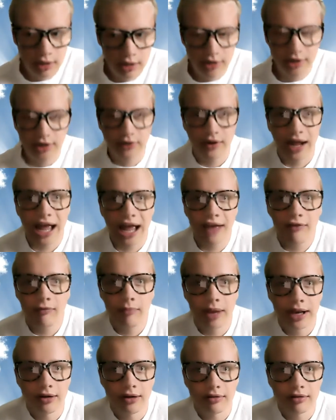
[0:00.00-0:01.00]
So I have
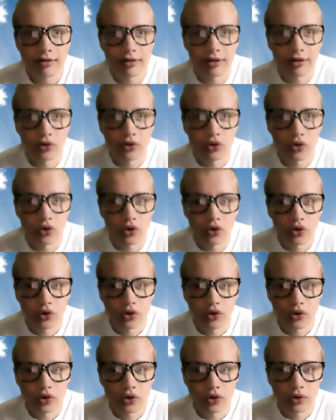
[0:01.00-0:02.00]
my notes in
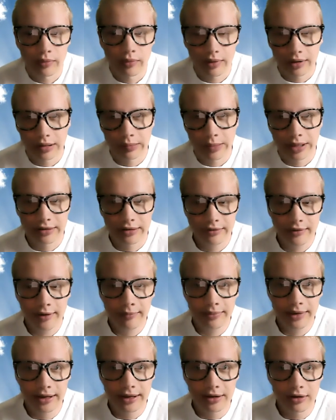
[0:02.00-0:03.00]
or my
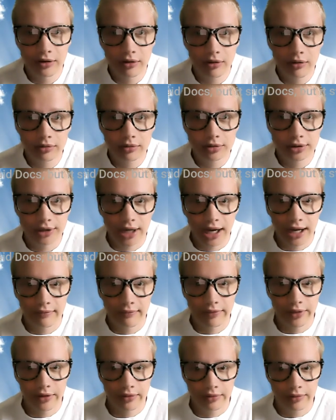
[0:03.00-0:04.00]
script in Google
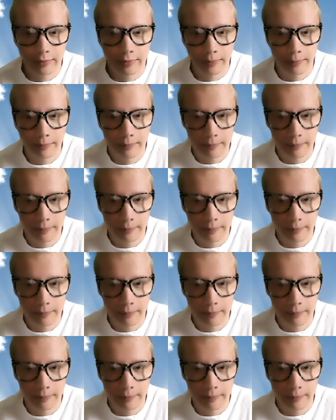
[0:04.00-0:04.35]
Drive. There's a